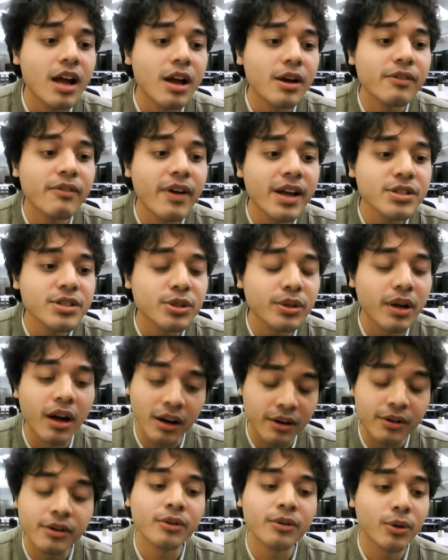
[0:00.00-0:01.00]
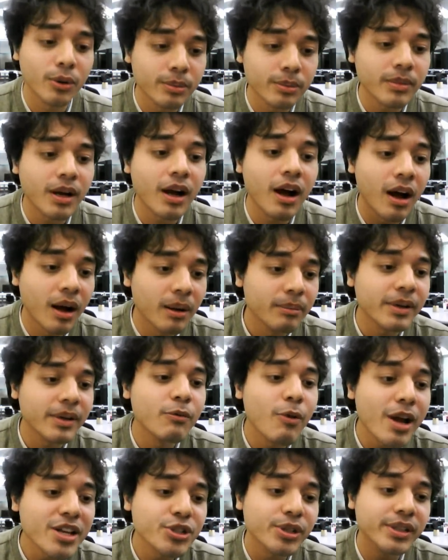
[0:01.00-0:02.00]

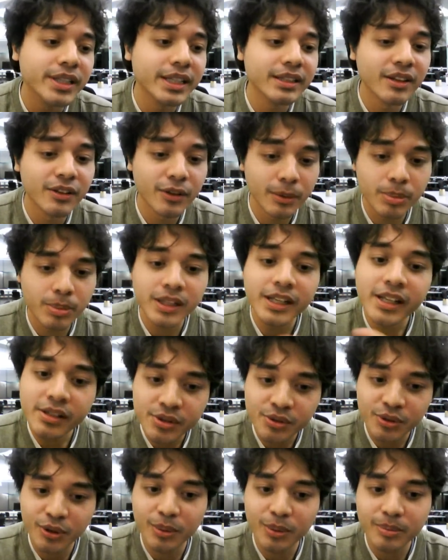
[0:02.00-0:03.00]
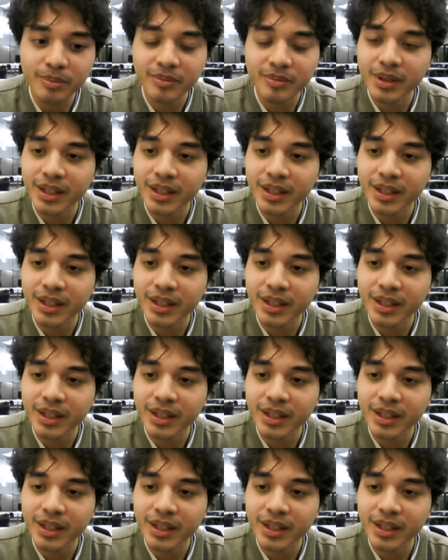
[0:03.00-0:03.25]
Eventually, they replaced Rome,